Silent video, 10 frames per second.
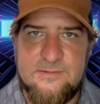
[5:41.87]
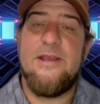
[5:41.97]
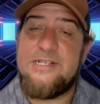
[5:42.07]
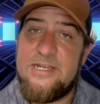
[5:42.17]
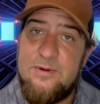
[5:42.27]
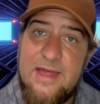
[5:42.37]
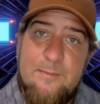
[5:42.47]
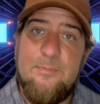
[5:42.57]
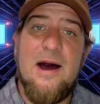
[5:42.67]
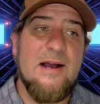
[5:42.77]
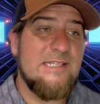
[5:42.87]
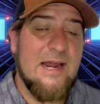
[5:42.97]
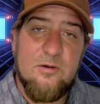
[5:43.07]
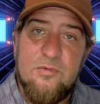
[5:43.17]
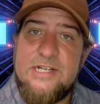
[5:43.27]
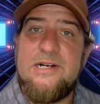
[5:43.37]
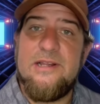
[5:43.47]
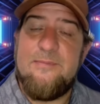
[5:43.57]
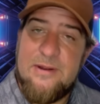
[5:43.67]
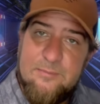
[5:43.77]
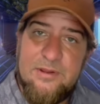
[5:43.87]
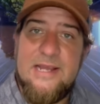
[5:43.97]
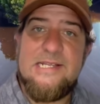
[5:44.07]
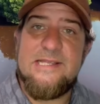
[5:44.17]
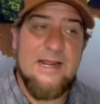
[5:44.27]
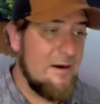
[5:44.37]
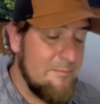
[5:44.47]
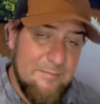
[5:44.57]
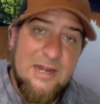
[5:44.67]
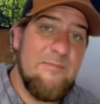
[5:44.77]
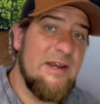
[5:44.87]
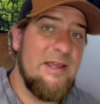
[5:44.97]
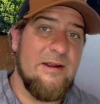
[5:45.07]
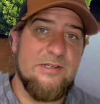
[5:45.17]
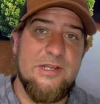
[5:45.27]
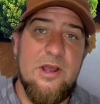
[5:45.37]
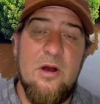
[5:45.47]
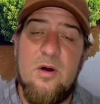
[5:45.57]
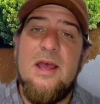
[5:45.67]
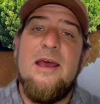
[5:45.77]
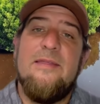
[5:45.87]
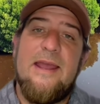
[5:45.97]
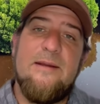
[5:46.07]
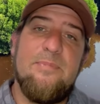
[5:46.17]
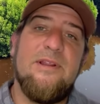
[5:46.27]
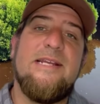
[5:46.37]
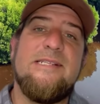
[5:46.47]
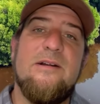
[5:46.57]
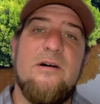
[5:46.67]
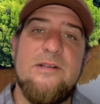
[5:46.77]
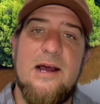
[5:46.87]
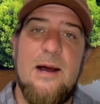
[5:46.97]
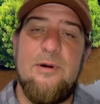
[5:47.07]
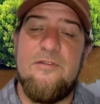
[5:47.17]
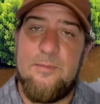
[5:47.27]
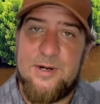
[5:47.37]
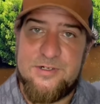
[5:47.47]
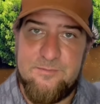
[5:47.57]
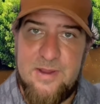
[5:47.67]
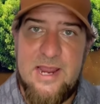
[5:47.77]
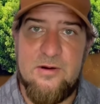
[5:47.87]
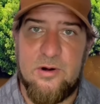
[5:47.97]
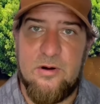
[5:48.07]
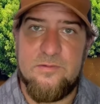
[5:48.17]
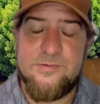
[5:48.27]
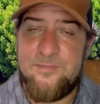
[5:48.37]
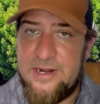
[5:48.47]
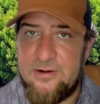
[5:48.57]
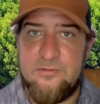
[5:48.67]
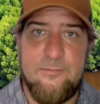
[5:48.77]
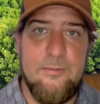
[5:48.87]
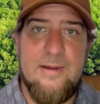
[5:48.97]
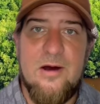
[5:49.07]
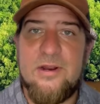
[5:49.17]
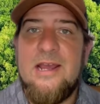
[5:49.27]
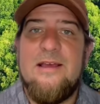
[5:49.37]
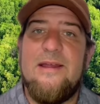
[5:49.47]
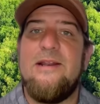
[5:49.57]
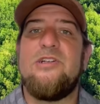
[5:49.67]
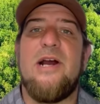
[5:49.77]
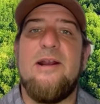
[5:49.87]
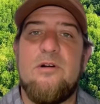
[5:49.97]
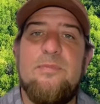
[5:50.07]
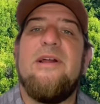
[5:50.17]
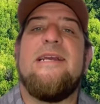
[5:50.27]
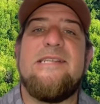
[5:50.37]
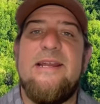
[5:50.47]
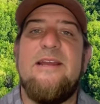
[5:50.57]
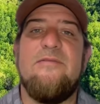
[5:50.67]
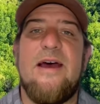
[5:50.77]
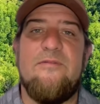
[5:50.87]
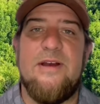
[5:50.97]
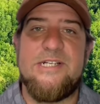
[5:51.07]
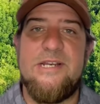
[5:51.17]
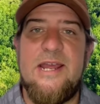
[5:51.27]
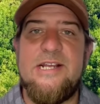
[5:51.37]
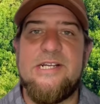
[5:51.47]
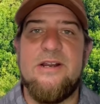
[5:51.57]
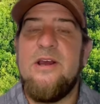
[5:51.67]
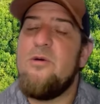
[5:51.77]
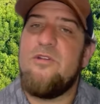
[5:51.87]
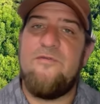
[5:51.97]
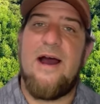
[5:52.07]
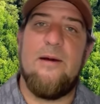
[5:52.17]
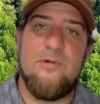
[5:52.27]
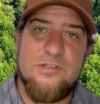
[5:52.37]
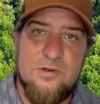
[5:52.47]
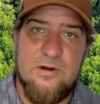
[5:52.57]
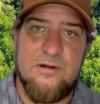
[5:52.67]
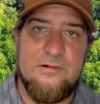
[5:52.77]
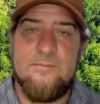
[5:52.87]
You see, when that box had originally been placed there many years ago, they had placed it on top of a bunch of mangroves. They didn't rip them out, they didn't try and replace any of that vegetation with viable soil.